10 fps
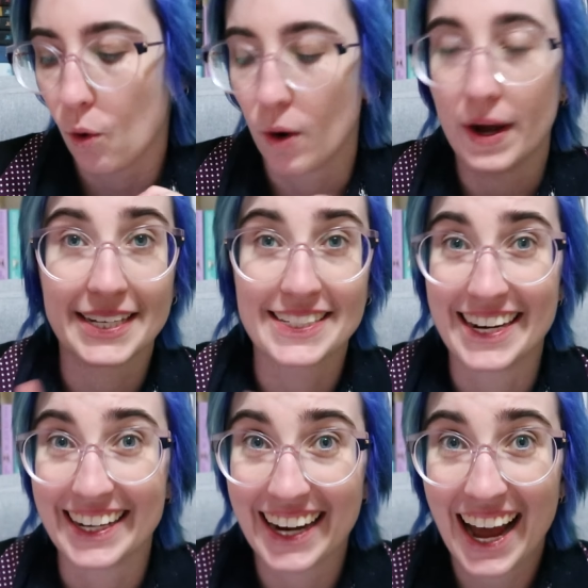or
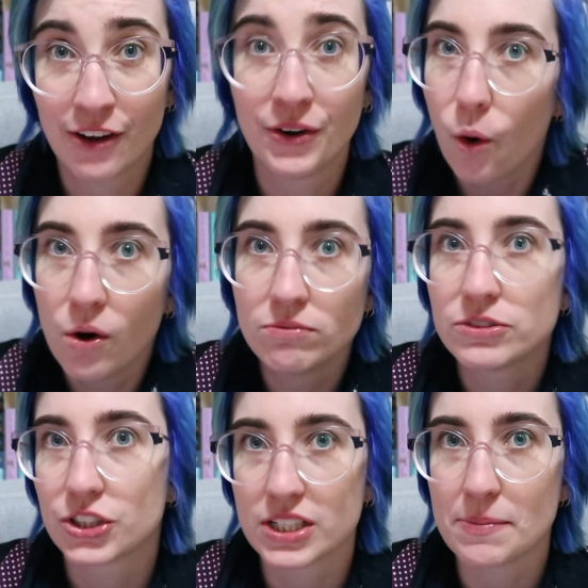extending it out, or
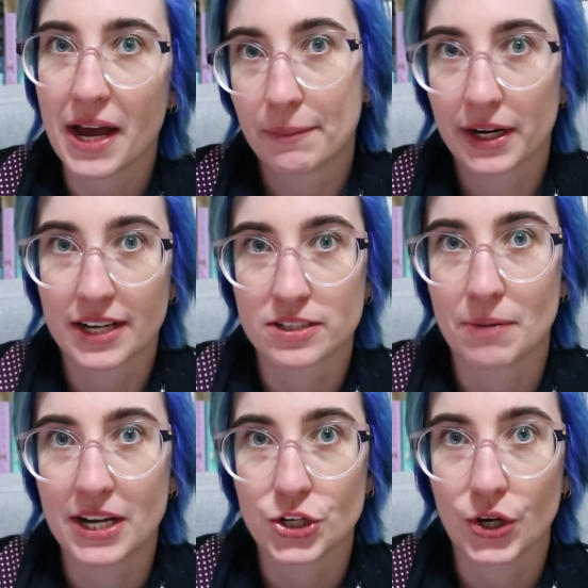just to be able to
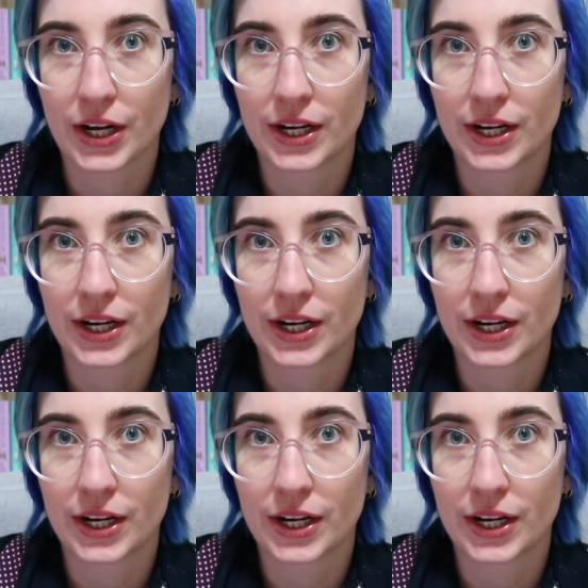customize your